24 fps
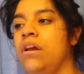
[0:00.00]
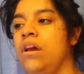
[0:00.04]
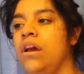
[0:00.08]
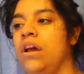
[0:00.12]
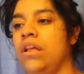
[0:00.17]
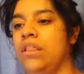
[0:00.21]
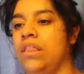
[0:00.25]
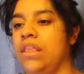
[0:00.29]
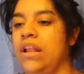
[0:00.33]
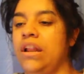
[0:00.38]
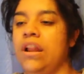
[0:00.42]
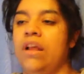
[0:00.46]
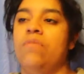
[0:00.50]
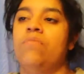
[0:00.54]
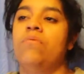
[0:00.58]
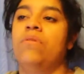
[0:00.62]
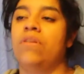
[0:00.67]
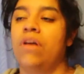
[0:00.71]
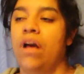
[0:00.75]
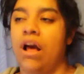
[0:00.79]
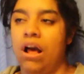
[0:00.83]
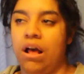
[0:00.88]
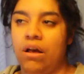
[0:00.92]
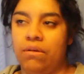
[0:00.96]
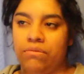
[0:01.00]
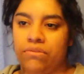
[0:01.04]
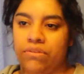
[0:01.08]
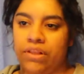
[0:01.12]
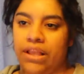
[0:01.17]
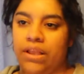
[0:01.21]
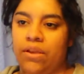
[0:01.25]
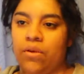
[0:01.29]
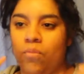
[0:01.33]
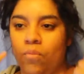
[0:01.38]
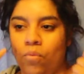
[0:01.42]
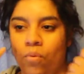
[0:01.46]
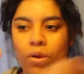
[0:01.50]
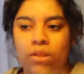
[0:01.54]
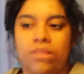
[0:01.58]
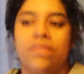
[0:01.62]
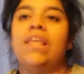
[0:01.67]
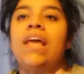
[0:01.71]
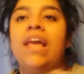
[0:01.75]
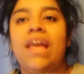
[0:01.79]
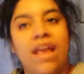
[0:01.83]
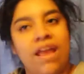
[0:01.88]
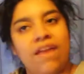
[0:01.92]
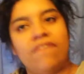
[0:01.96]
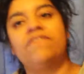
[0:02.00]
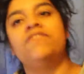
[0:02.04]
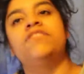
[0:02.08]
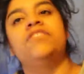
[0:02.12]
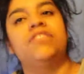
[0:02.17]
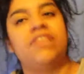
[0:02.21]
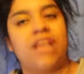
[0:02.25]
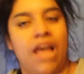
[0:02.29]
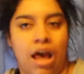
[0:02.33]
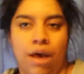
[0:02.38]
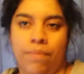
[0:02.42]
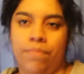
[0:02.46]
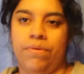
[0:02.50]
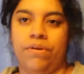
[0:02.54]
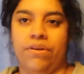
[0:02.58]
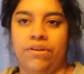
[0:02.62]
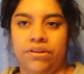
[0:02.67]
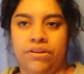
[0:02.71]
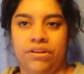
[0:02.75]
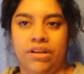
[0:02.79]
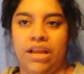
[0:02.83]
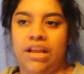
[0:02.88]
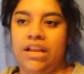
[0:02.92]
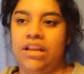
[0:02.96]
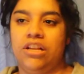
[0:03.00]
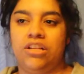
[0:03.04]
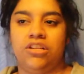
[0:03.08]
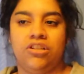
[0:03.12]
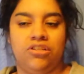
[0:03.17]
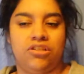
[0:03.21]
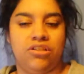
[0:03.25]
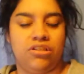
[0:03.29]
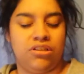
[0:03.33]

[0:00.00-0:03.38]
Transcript: And then I was like, what the F just happened? And